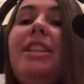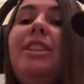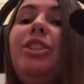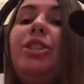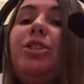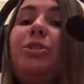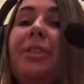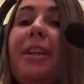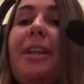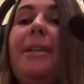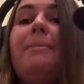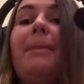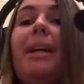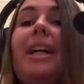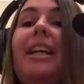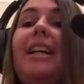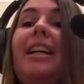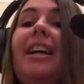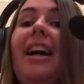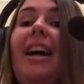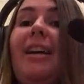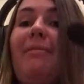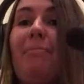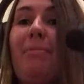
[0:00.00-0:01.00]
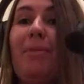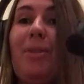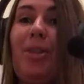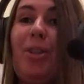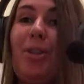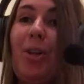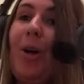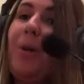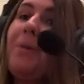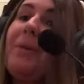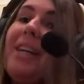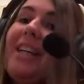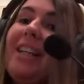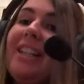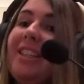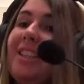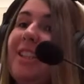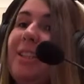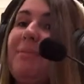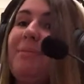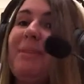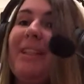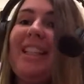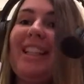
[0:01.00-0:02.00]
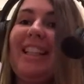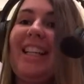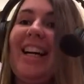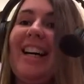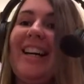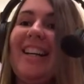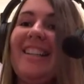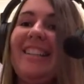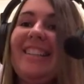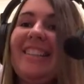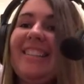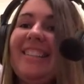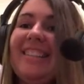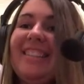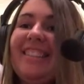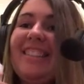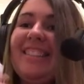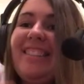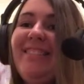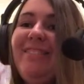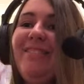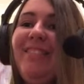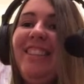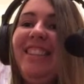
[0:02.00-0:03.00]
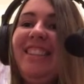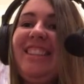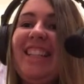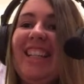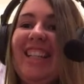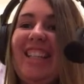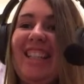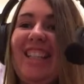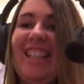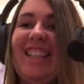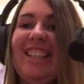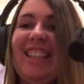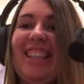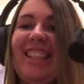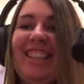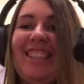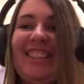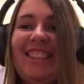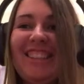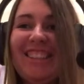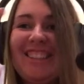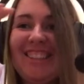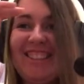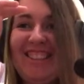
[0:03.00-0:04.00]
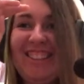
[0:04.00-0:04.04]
screaming. I'm going to be like ridiculous.